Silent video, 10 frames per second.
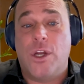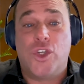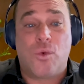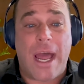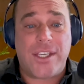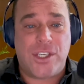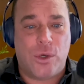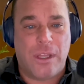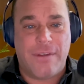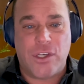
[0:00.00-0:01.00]
addressed
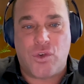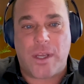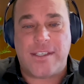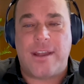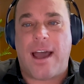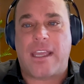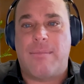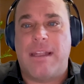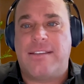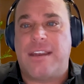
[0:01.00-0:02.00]
your living trust
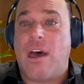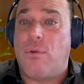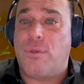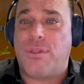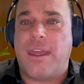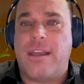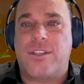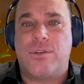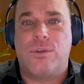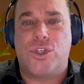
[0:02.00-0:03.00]
documents and other
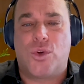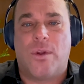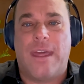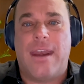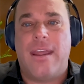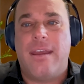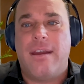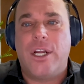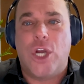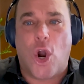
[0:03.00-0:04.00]
things to ensure that
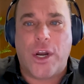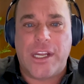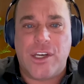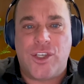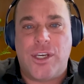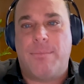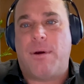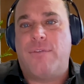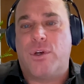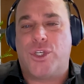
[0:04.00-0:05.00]
guardianship
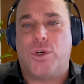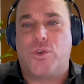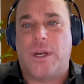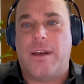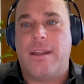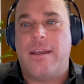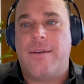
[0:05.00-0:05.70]
of your children